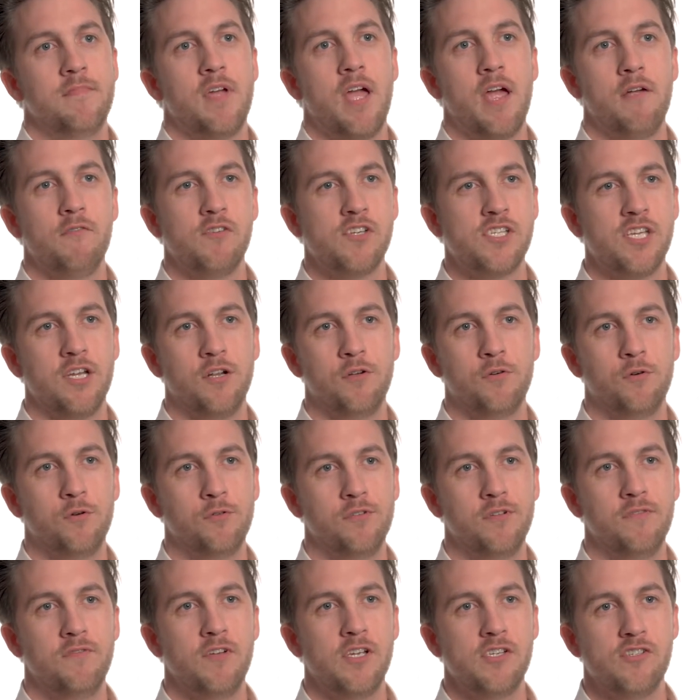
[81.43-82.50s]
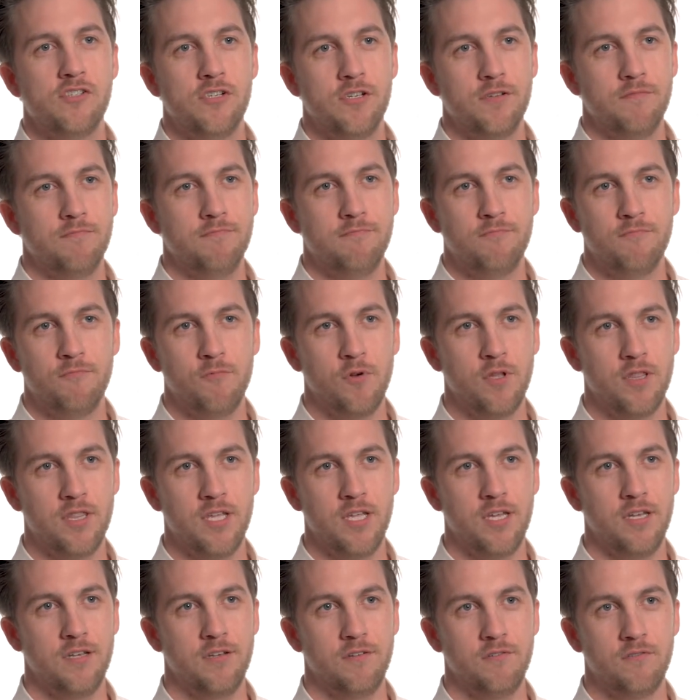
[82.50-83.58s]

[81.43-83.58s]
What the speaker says: every single division within